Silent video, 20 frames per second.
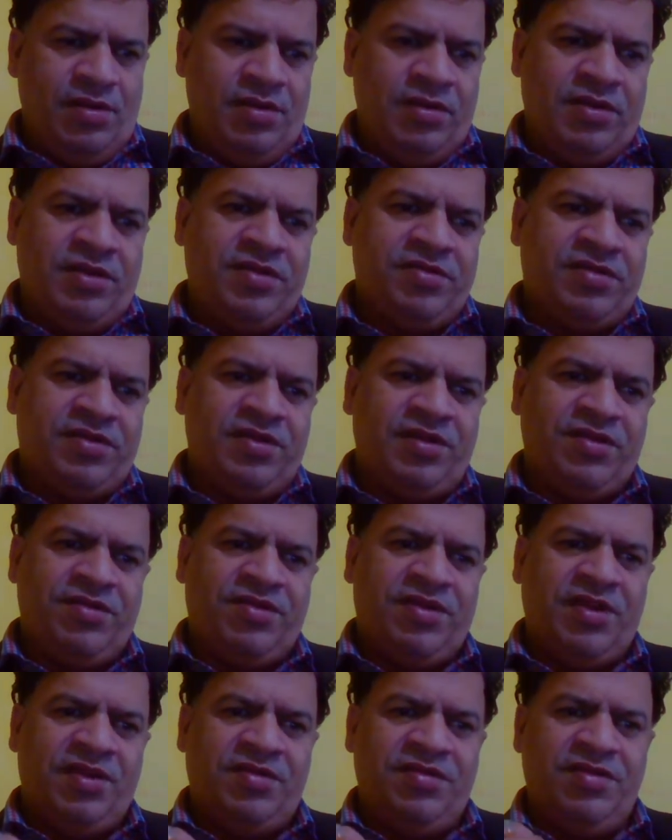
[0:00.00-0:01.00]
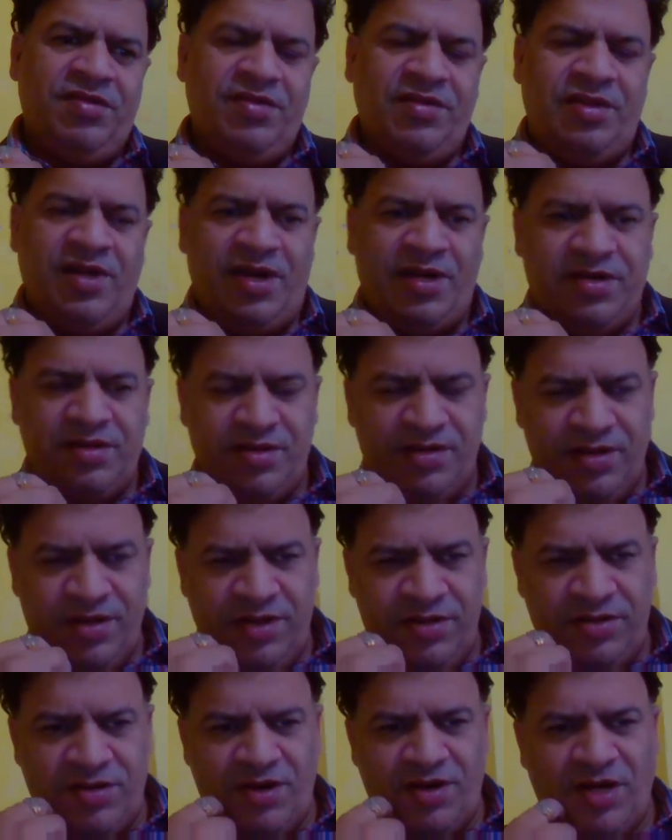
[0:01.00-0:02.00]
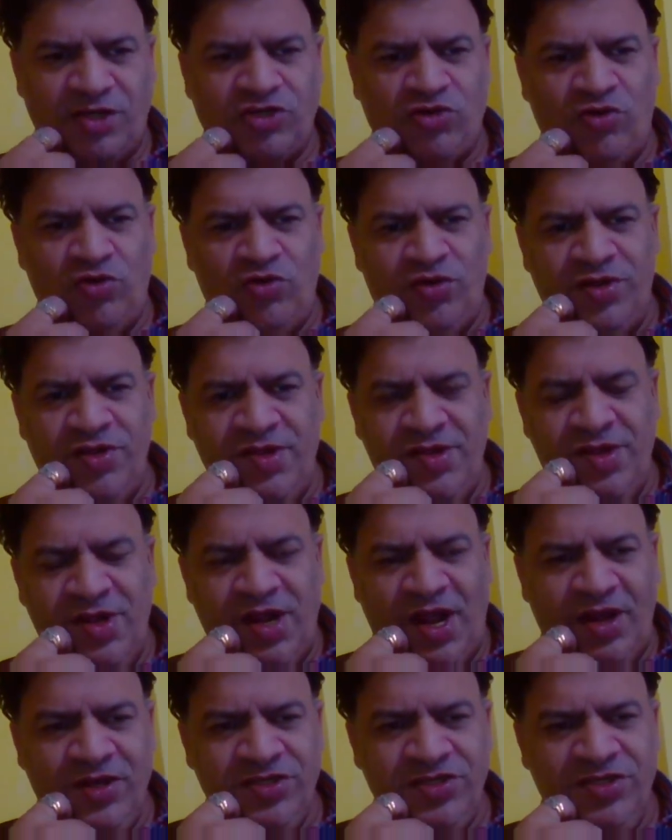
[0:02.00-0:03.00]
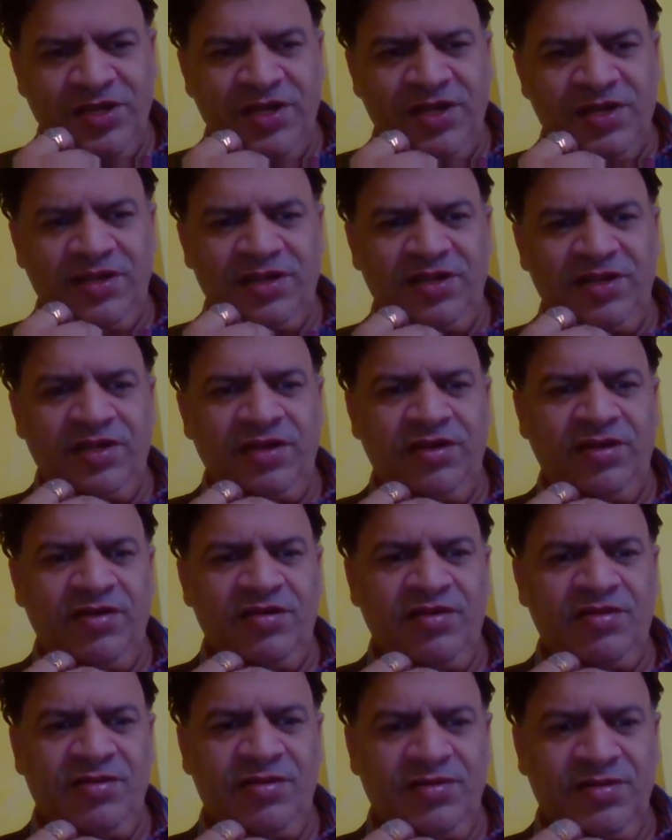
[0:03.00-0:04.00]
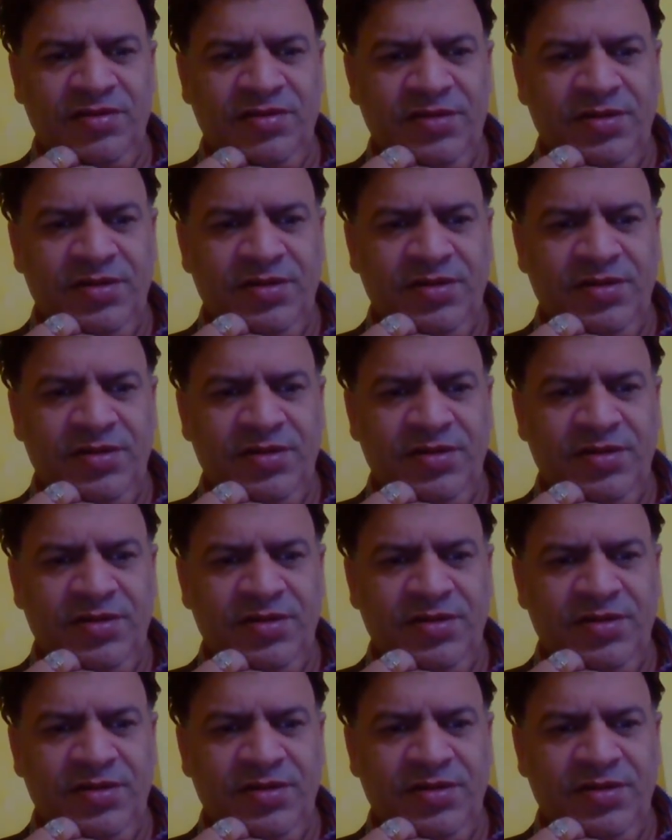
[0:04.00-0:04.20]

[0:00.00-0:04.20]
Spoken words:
this theory says that international law is largely in the